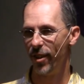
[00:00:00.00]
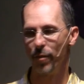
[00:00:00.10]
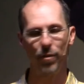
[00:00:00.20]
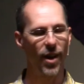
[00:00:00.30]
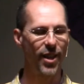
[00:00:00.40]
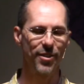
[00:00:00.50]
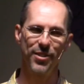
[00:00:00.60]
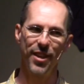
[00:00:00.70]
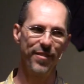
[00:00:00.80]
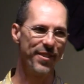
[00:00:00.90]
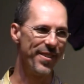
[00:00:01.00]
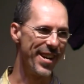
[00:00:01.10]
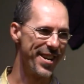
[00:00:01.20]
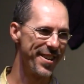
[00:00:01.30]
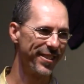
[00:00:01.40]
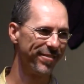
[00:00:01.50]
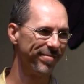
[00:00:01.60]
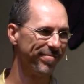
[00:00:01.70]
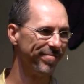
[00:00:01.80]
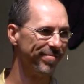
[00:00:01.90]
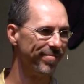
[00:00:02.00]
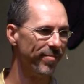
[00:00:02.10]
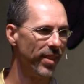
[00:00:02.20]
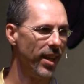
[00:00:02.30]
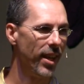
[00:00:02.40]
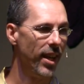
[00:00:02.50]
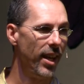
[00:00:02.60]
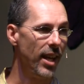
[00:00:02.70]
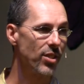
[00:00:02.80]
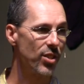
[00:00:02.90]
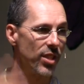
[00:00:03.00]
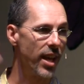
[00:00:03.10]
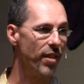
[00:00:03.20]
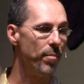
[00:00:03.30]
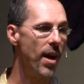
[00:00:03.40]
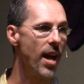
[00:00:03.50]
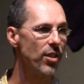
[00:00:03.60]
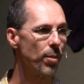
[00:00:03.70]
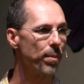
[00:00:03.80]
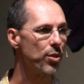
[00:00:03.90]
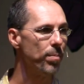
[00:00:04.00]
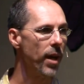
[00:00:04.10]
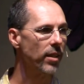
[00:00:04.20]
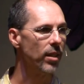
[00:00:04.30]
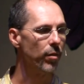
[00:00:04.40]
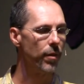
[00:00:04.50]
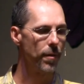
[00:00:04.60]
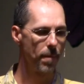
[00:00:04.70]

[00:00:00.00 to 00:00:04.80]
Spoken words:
on fathers everywhere. It's a state of mind. It's a perspective.